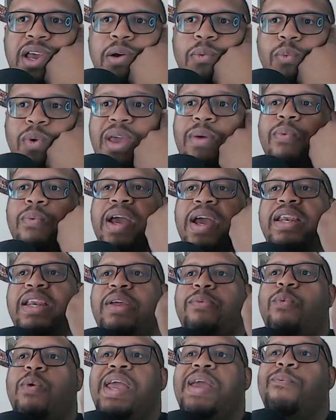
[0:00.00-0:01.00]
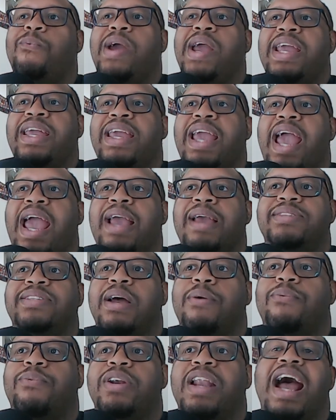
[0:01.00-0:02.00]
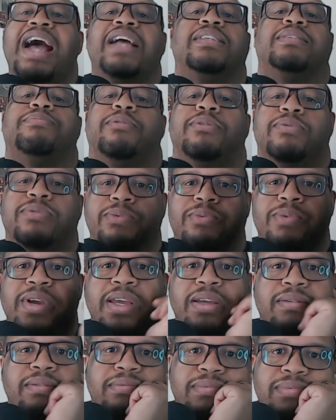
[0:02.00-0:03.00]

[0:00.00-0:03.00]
We win games that we're not supposed to win.